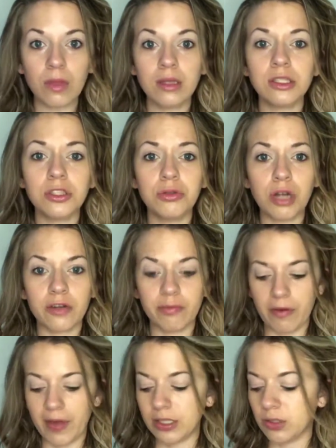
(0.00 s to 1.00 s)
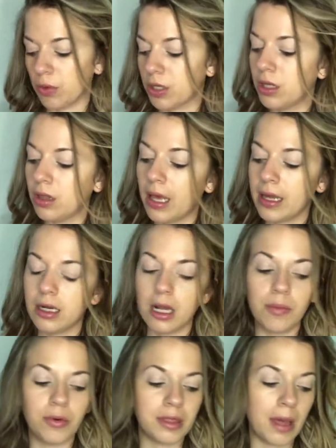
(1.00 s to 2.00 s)
this is too dark for my face, so we're gonna lighten it
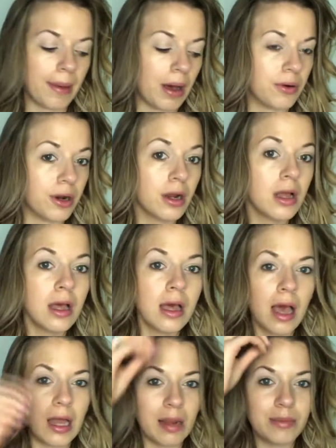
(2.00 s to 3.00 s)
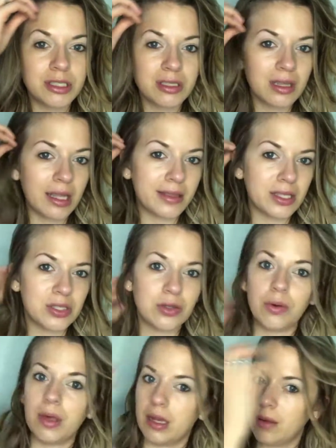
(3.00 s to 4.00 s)
up with that powder, and I'm just gonna let this
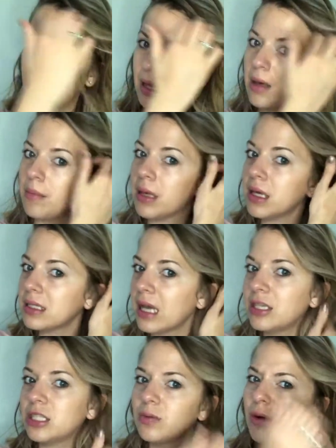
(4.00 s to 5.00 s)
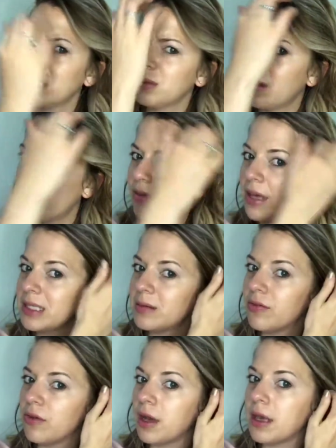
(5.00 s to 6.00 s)
soak in a bit because I just washed my face
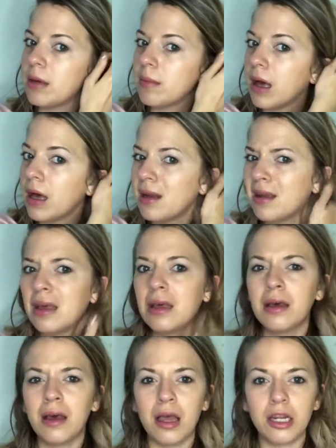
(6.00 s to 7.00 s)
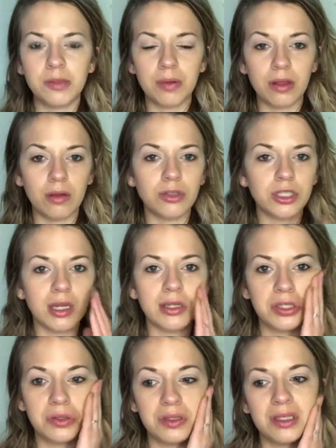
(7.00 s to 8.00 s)
before I came on. I just put lotion
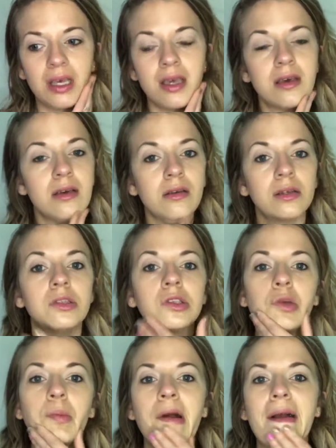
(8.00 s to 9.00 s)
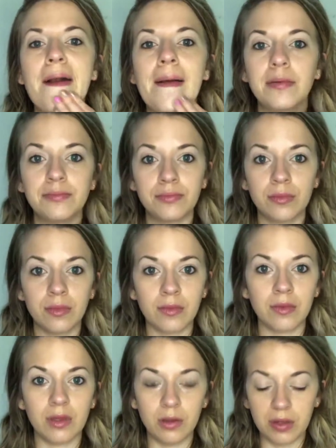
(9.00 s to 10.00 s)
on, so it's like super,
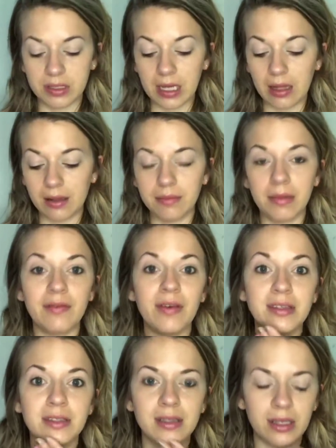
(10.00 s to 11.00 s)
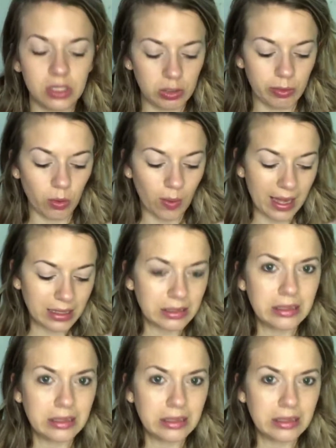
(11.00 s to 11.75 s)
you can tell my face is like super wet.